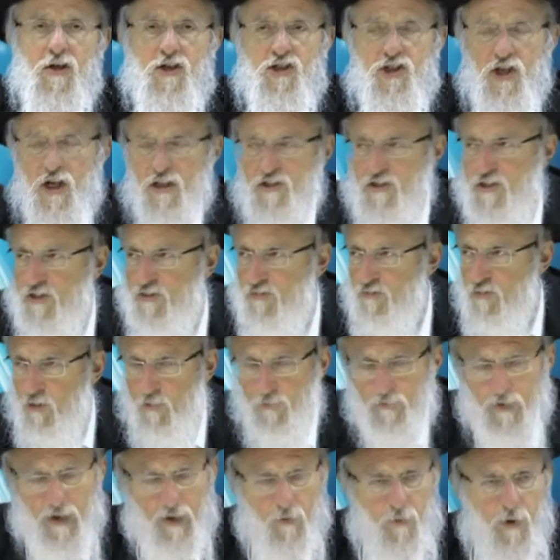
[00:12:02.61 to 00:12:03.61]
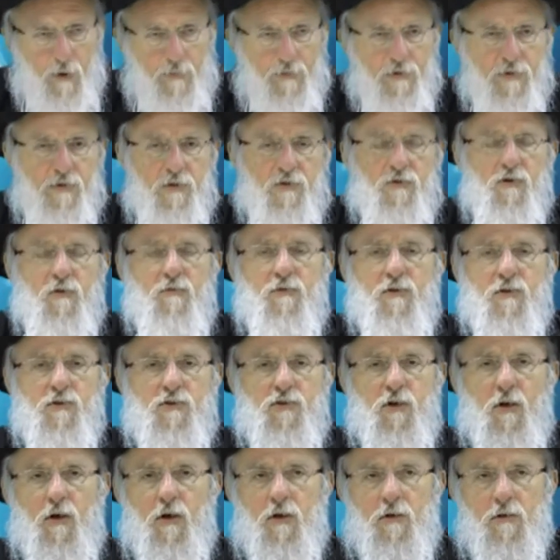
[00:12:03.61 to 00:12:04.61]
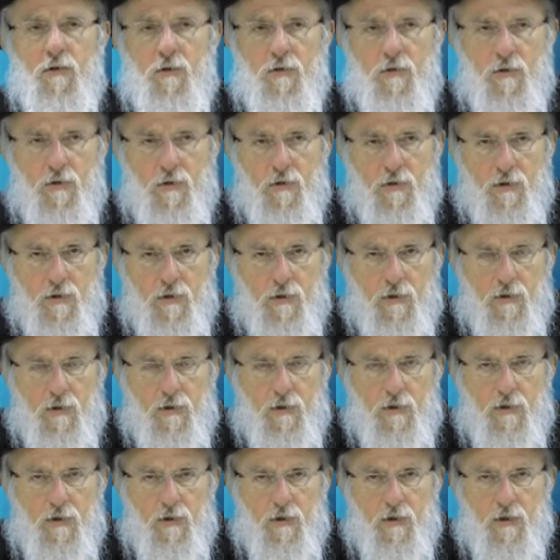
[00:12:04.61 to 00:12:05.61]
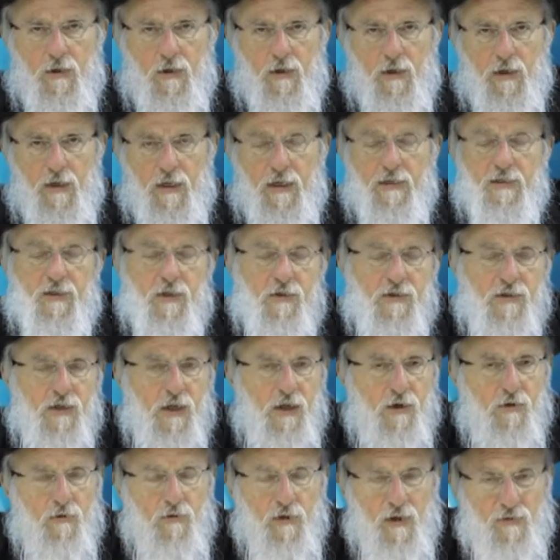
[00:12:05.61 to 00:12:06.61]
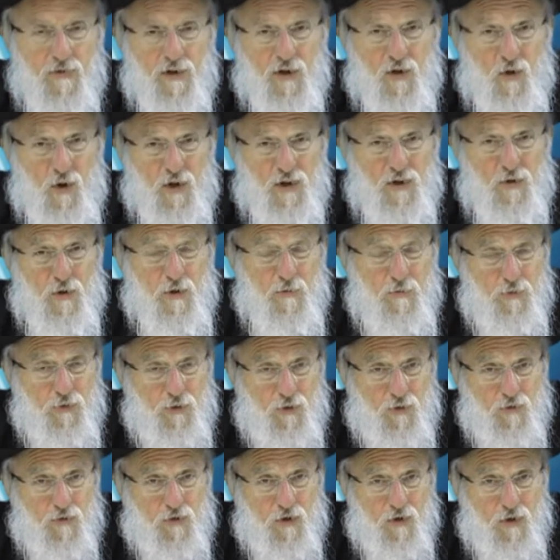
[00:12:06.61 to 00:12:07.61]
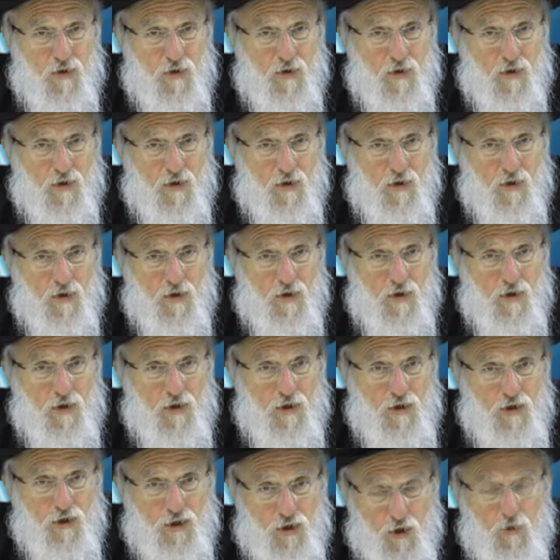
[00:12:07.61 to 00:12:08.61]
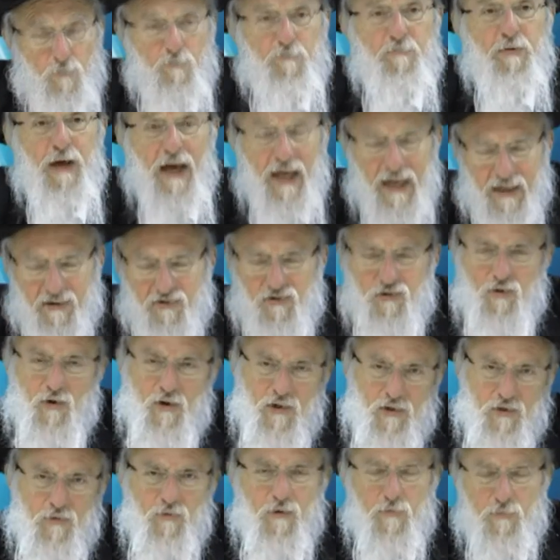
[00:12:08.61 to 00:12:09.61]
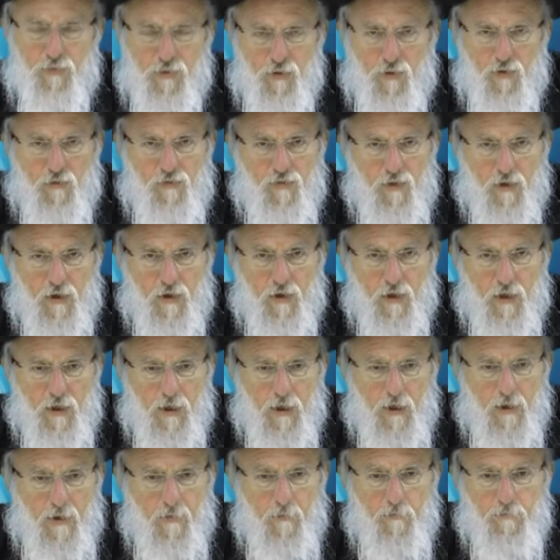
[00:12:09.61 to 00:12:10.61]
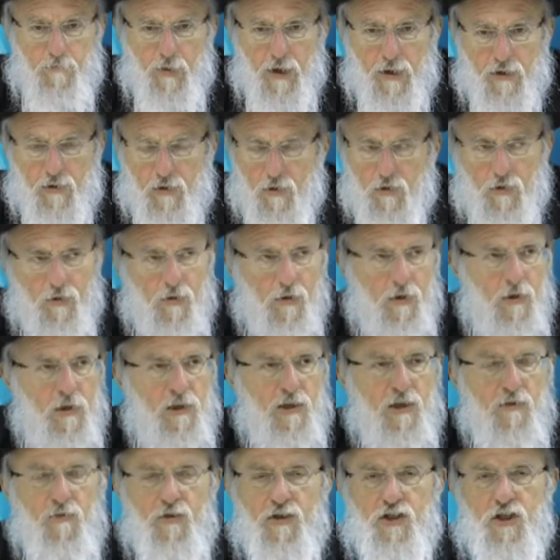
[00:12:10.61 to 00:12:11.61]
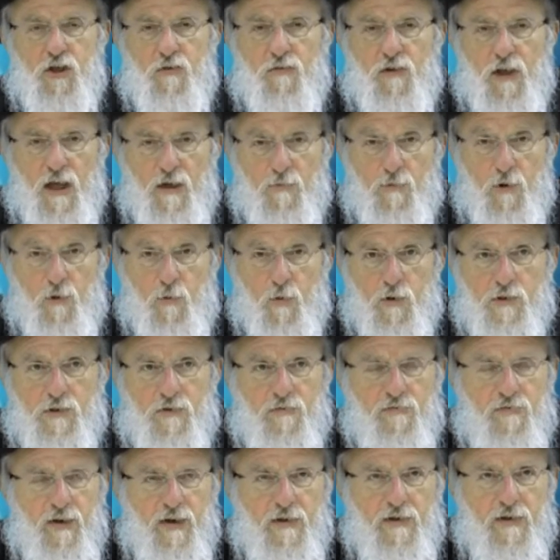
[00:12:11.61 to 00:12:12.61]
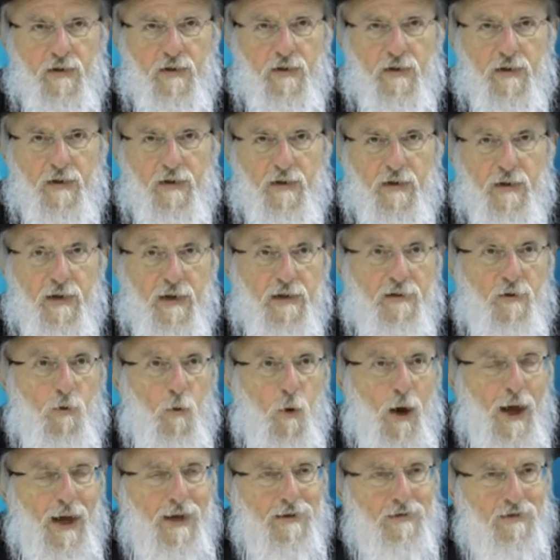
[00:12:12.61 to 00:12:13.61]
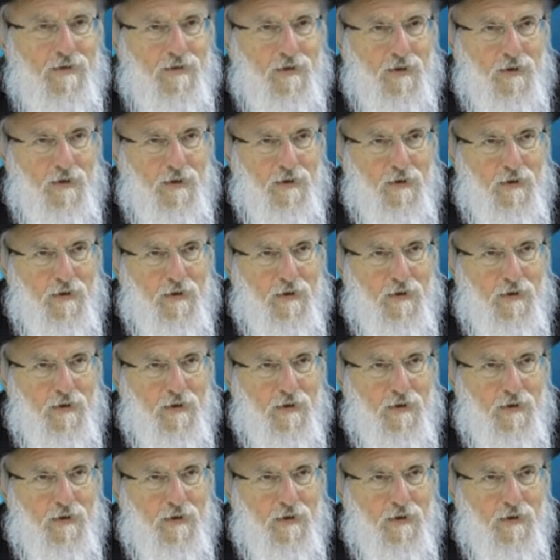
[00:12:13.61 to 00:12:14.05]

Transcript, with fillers: Just this group make weapons, and so forth and so on. Is their standard of living going to improve? You bet it's going to improve. But division of labor was invented in the West.